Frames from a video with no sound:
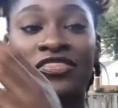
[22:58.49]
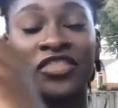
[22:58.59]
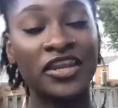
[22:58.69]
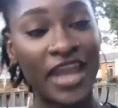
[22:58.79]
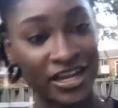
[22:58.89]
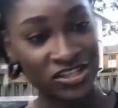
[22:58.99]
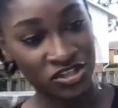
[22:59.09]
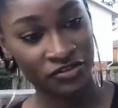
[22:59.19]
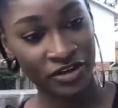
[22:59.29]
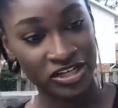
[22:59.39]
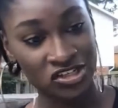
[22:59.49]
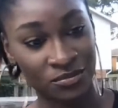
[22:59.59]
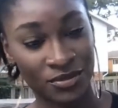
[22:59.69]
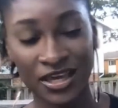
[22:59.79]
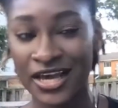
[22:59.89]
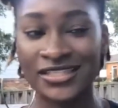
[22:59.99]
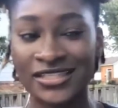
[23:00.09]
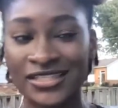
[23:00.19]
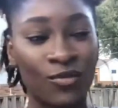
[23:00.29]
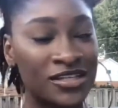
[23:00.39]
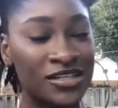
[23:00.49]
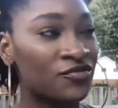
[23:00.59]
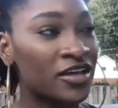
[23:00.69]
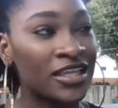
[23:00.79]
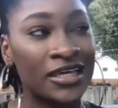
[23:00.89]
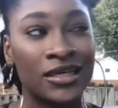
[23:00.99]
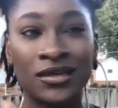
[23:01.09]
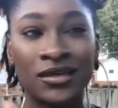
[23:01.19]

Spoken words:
the next generation, because that wasn't really